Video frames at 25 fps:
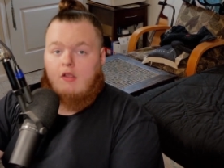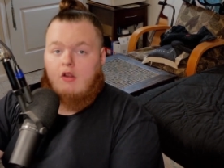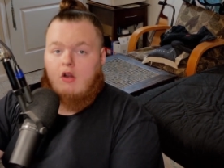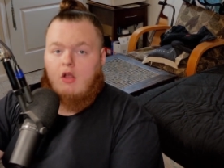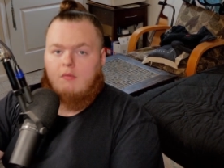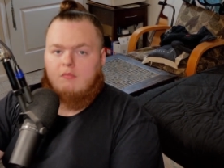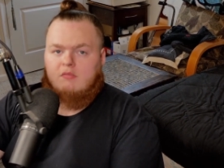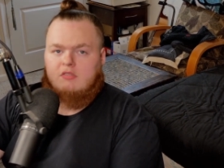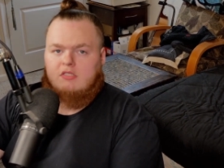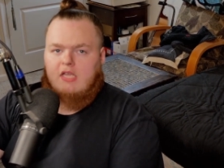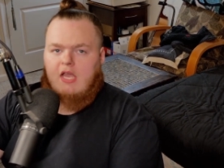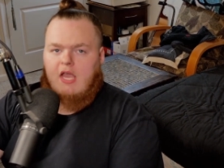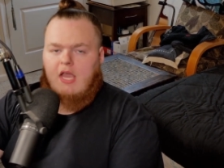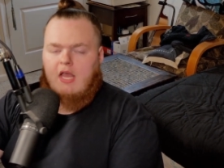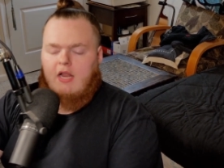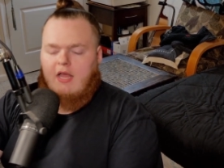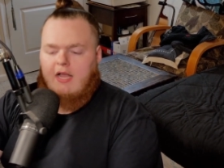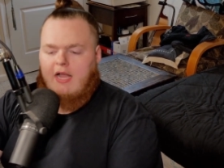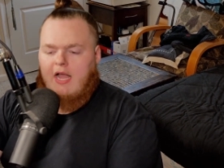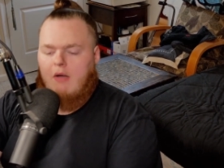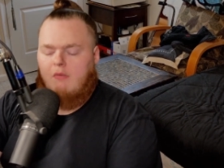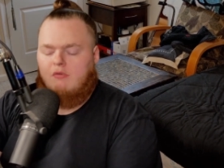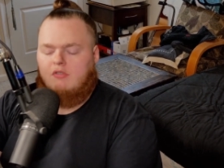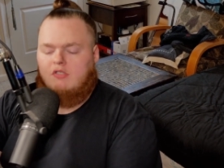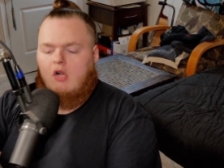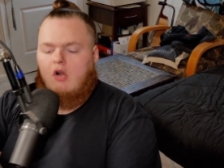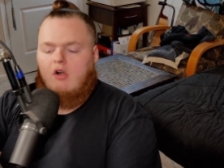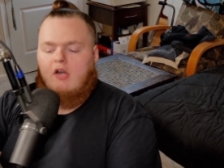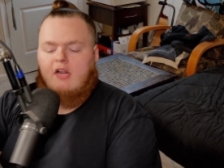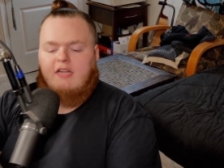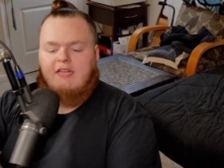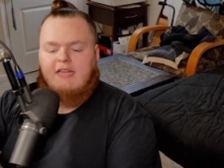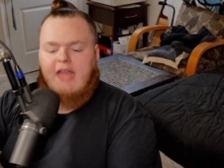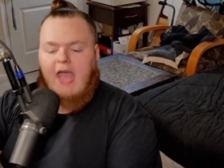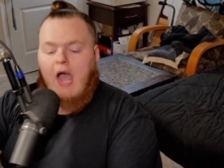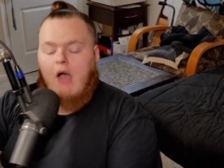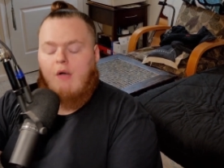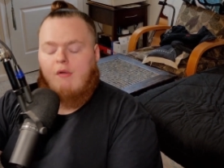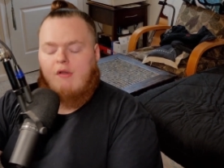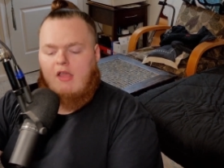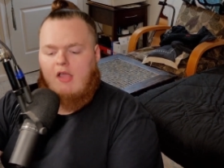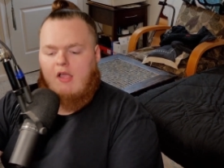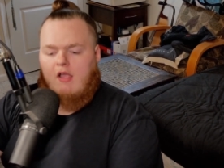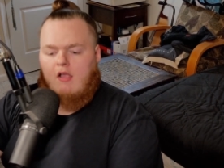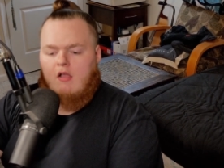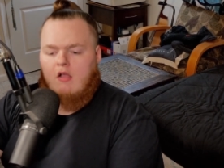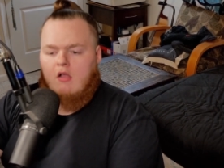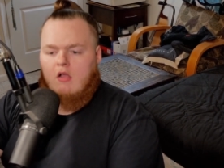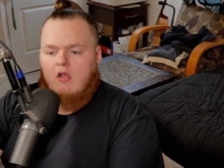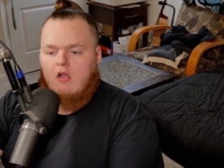You know what I'm saying? Like, I was already
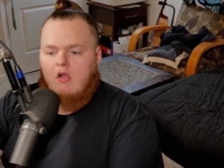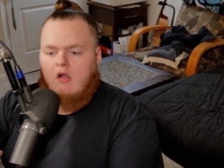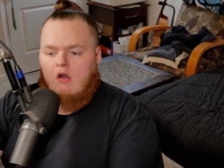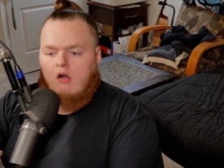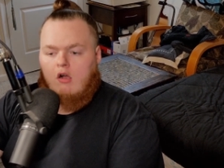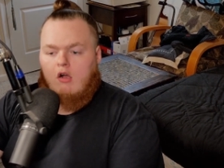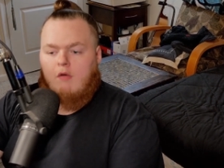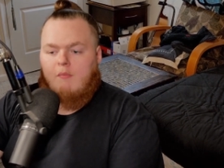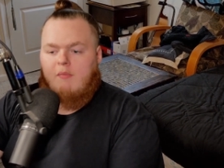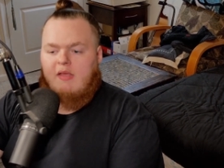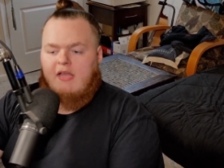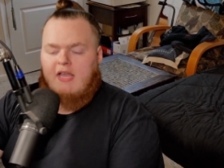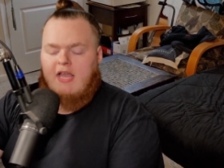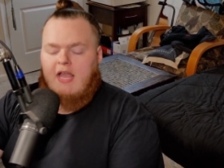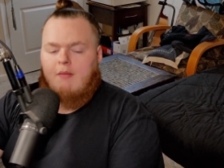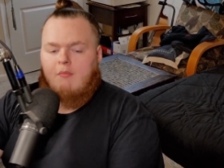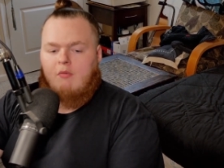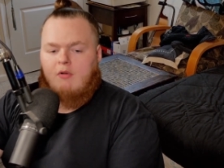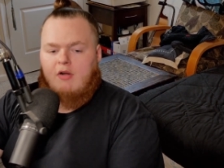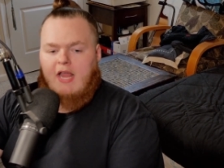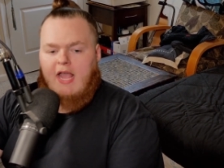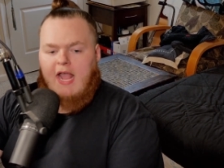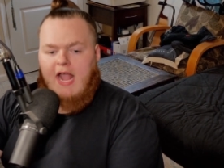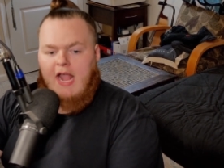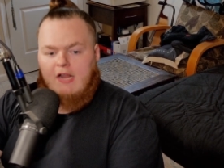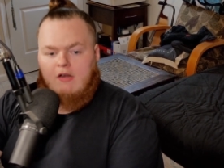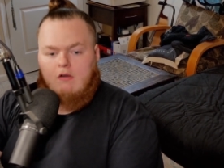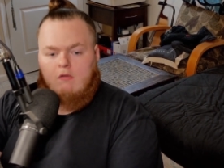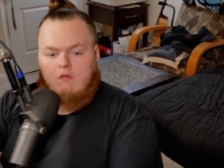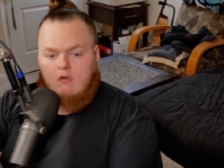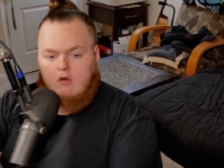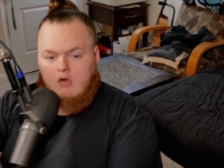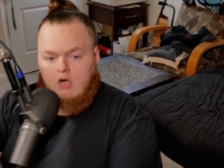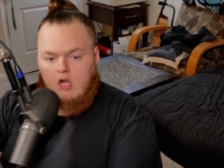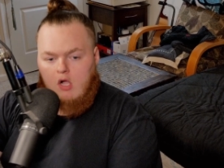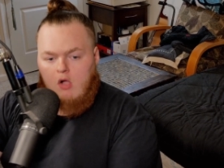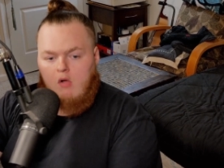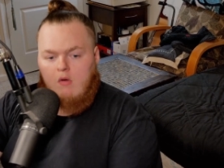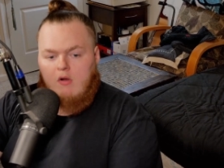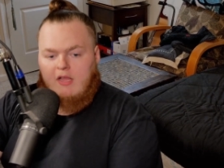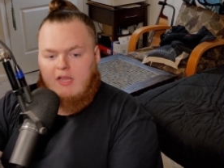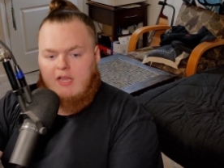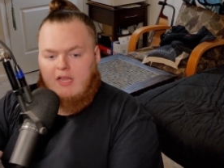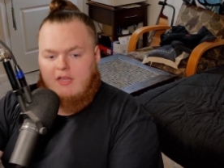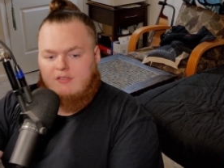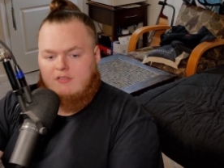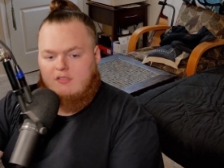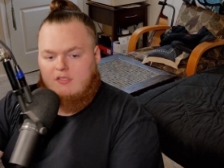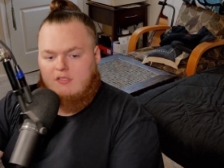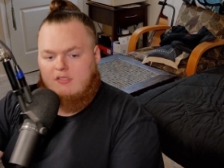doubting her being able to handle her own
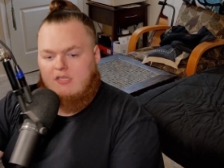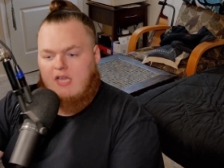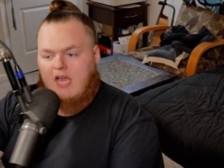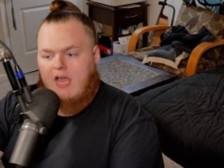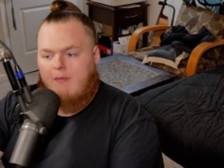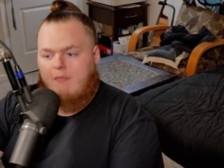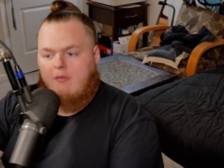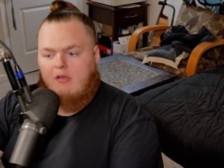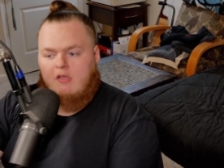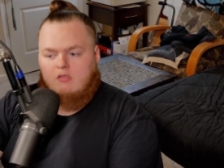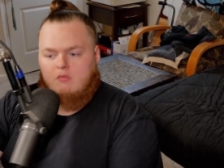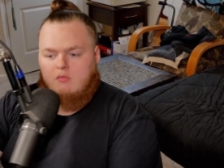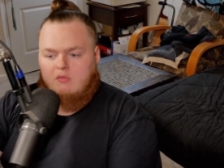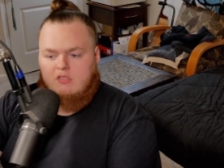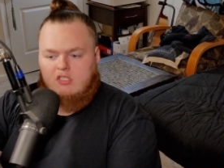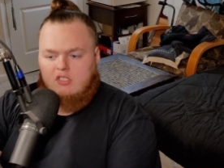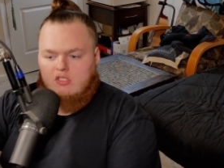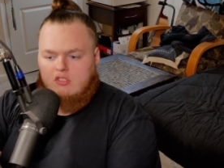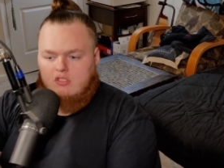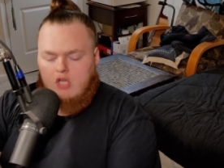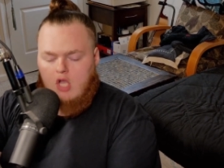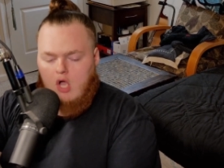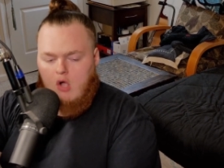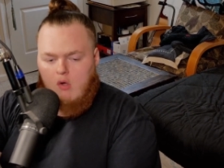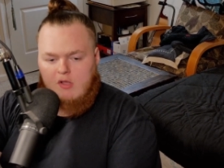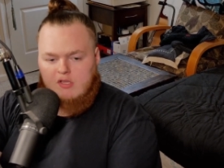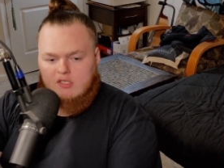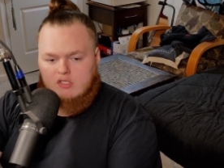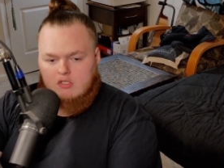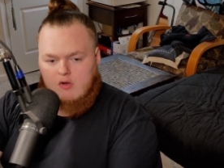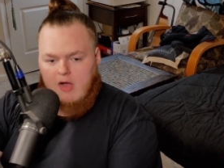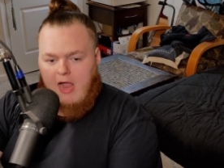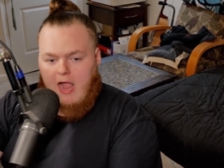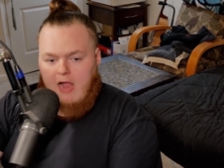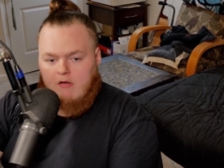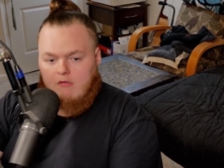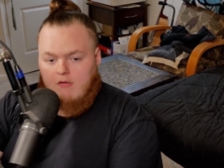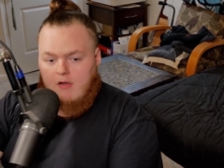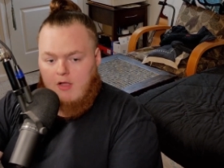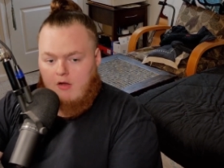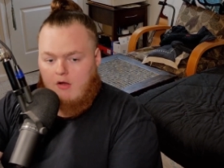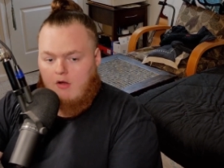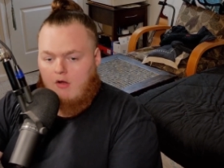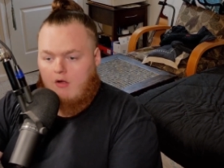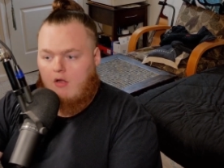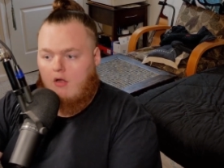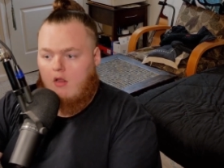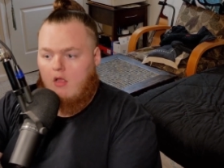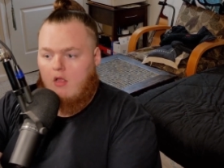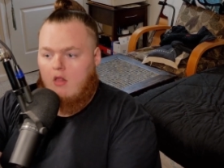against this guy because we just know his track
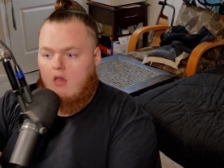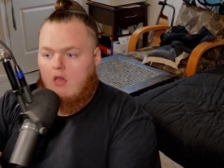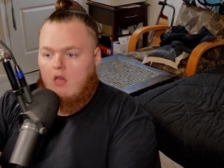record.